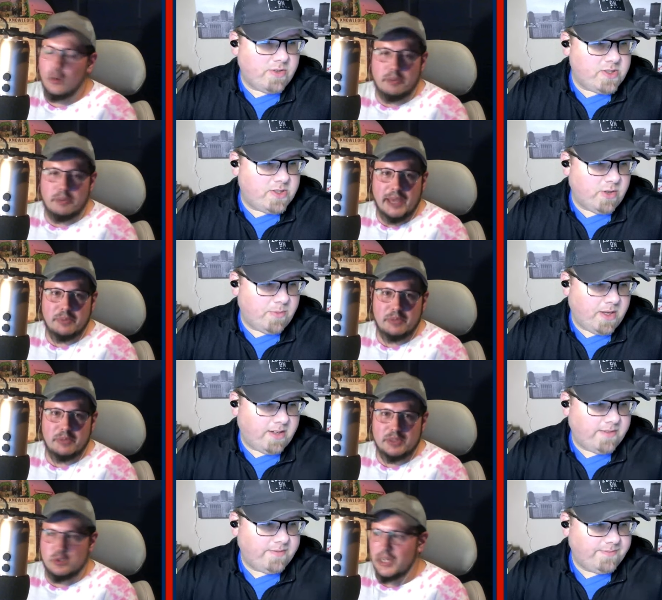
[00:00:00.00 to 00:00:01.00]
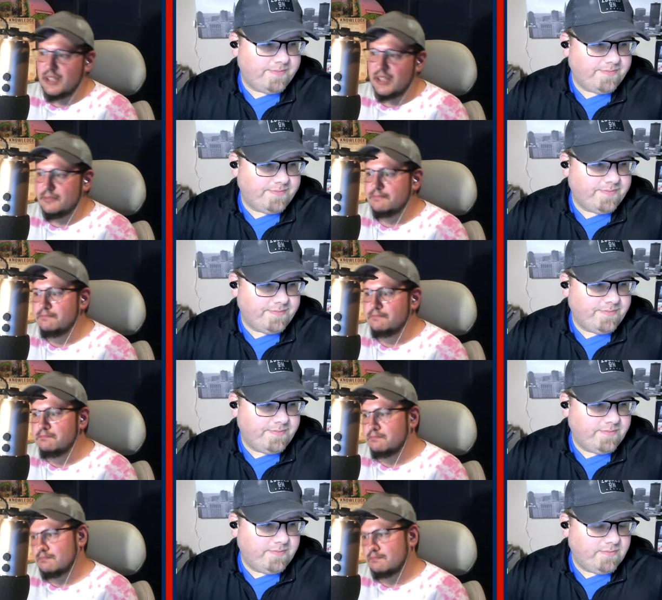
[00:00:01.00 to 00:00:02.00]
Speaker 1: back BABIP as well.
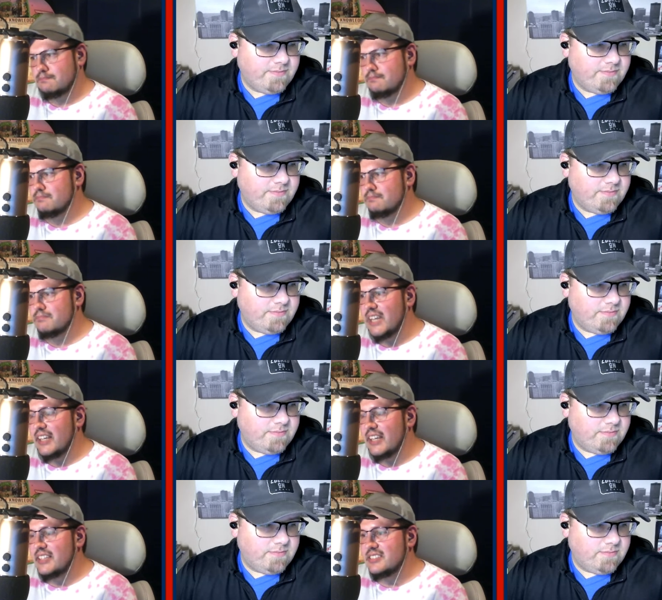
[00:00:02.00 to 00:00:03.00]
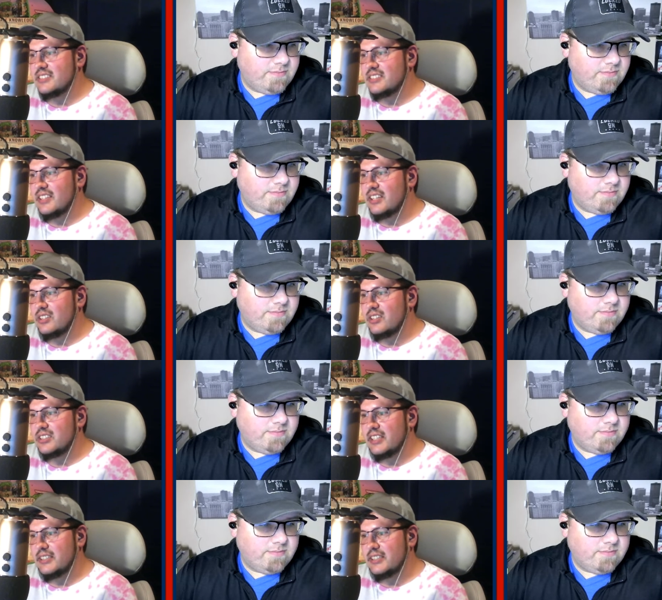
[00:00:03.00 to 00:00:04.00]
Yeah, he's he looks
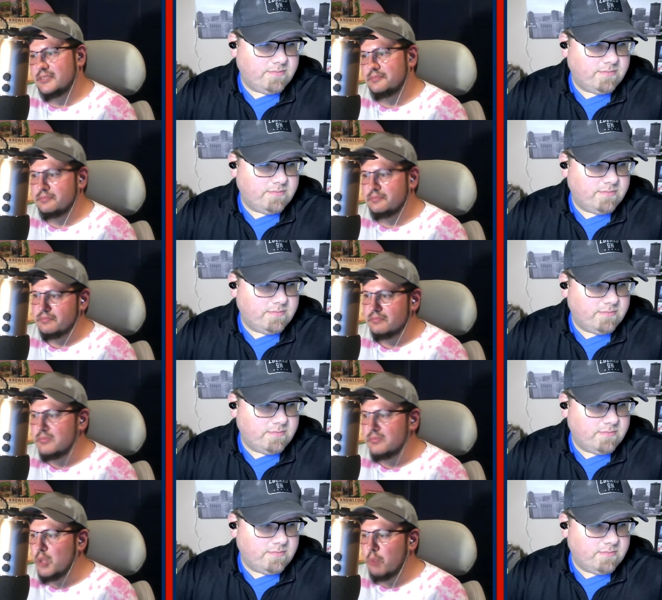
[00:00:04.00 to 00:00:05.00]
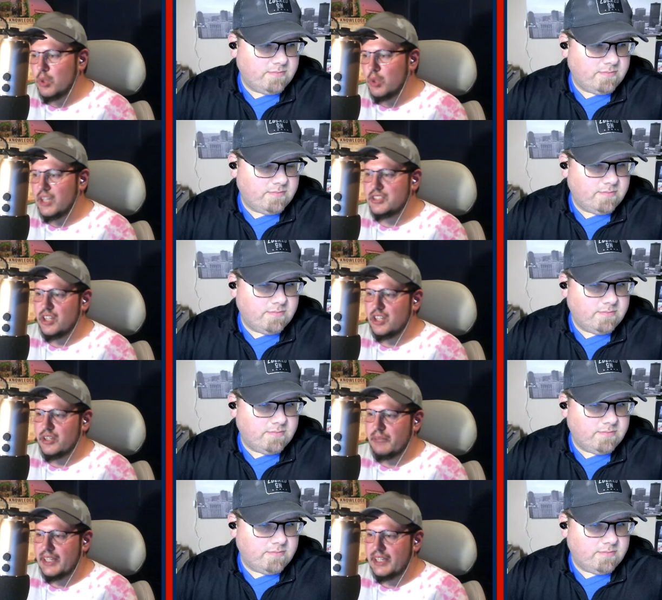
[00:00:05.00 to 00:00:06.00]
like borderline star in the
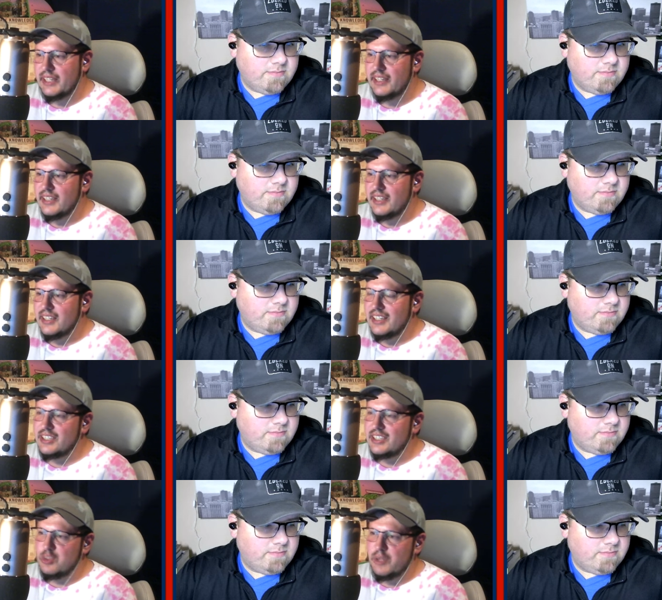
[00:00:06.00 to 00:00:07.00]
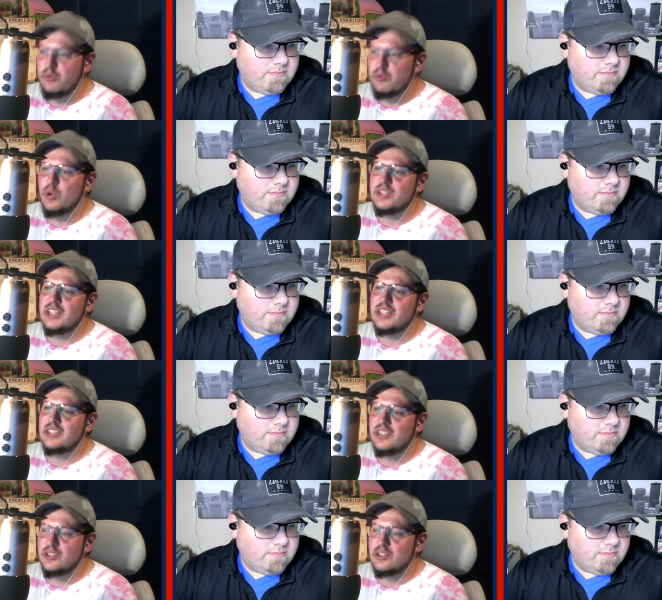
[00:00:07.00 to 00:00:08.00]
making. Again, he's 24. He's got a ton
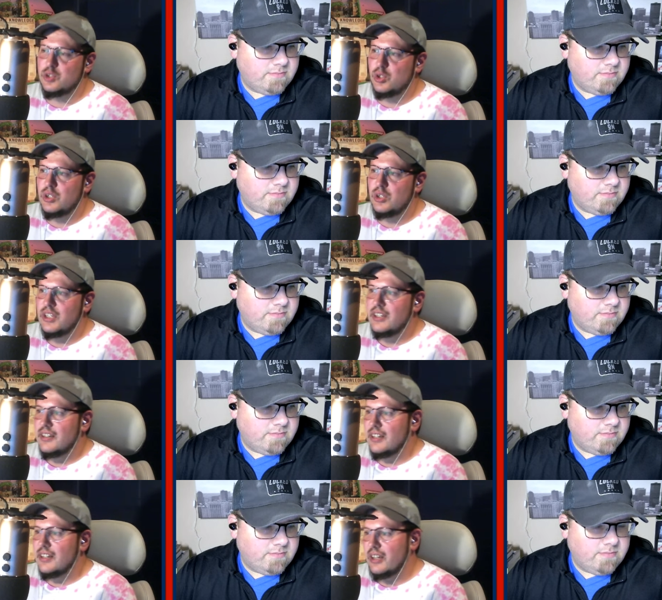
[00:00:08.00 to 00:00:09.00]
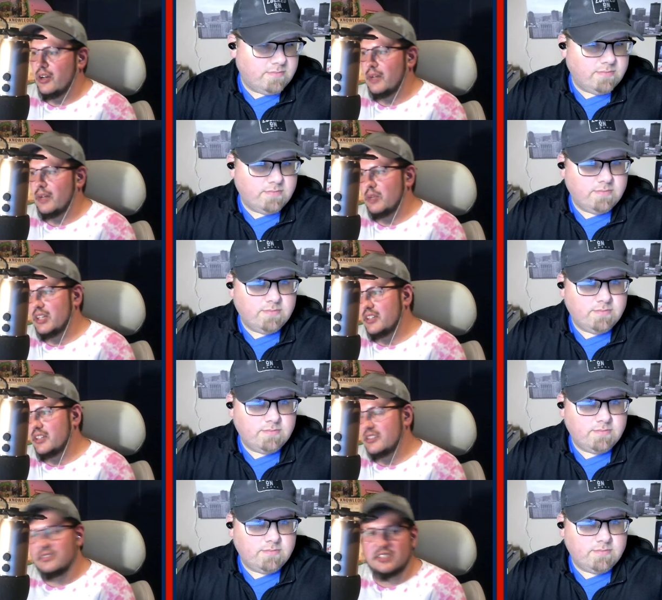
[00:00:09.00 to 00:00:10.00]
of control. You know, I'm willing
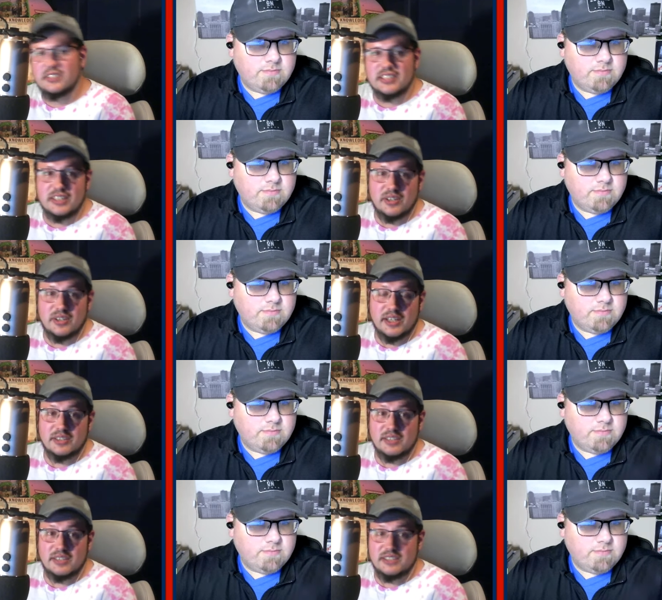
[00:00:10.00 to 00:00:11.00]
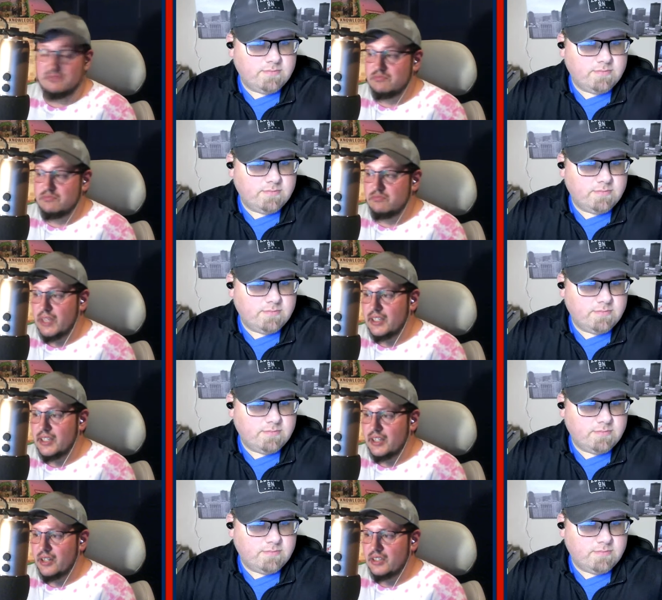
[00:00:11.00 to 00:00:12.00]
to to sit there and and make you
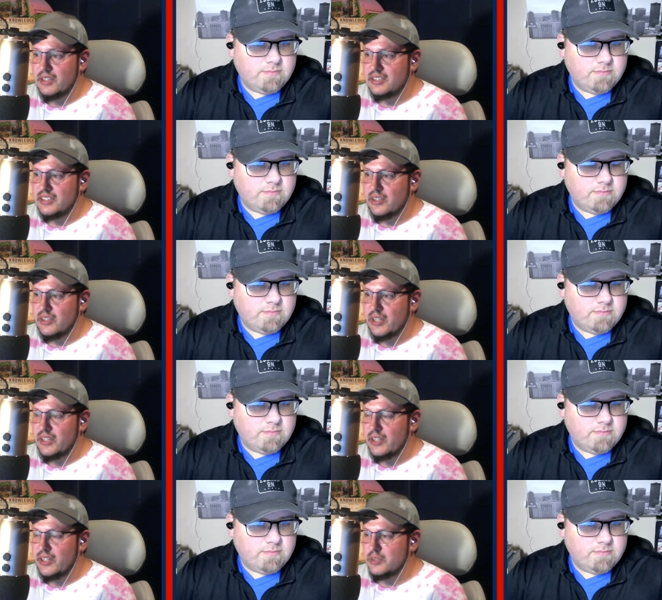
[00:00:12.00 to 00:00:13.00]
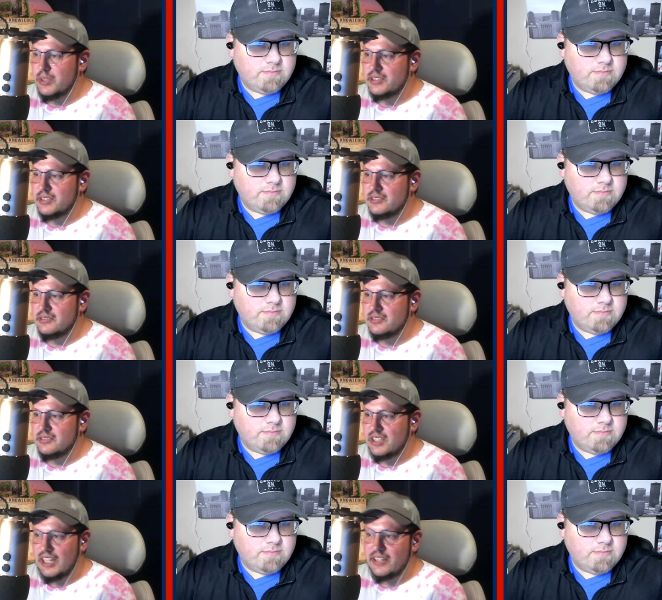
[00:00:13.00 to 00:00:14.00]
know, it's like okay, you guys want
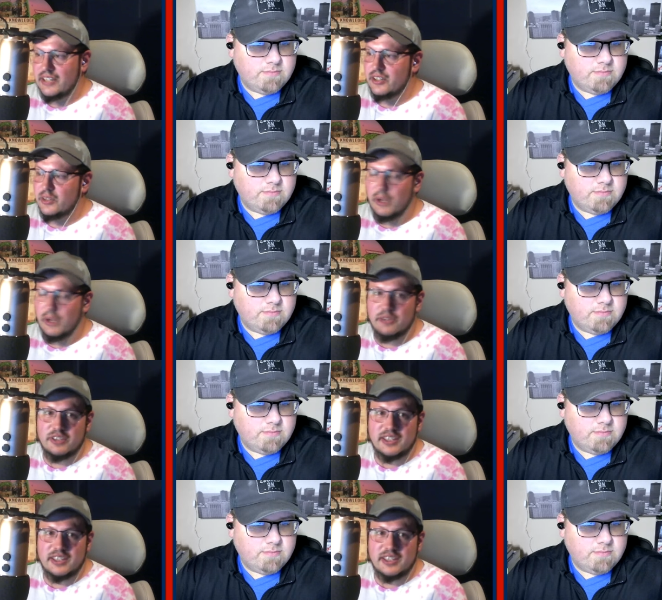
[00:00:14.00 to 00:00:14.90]
DeLauter and Ralphie, yeah,